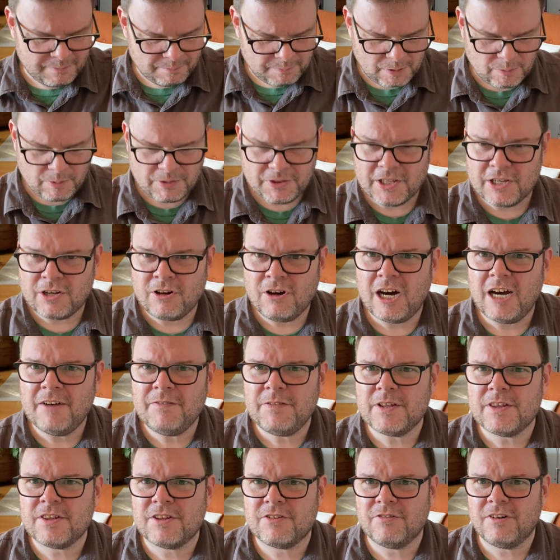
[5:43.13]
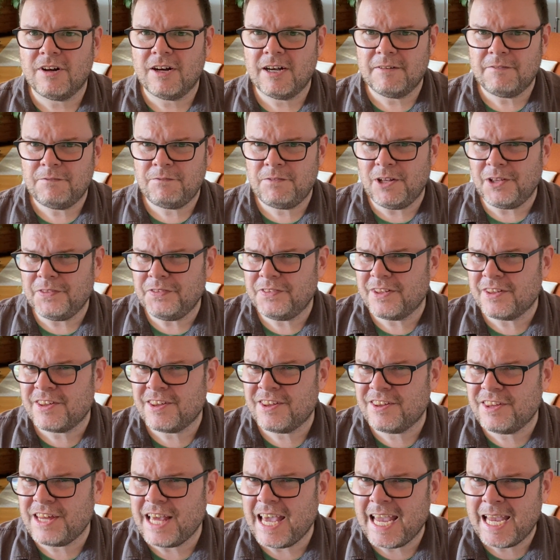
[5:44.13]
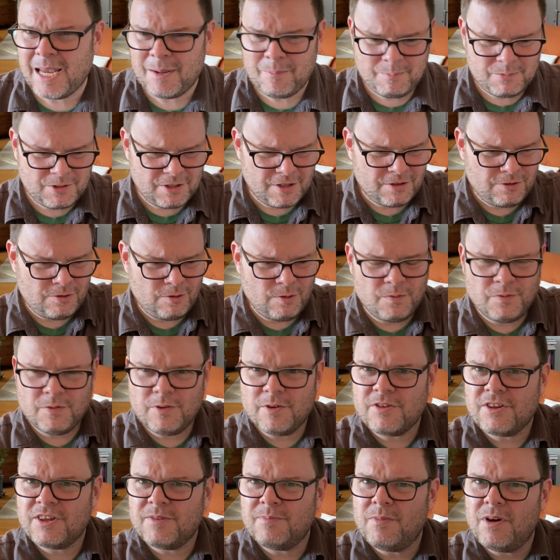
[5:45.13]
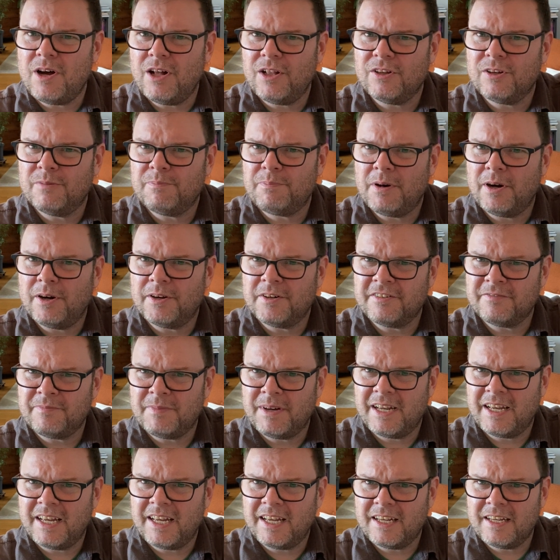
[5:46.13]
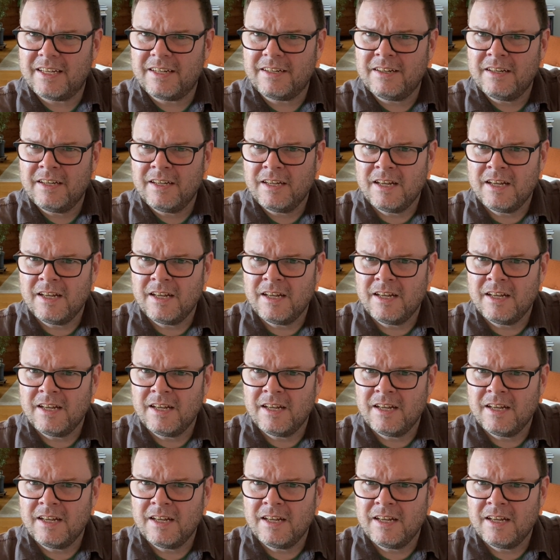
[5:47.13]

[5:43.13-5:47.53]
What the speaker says: but with the coffee straw, it felt the same just over a smaller part of my hand.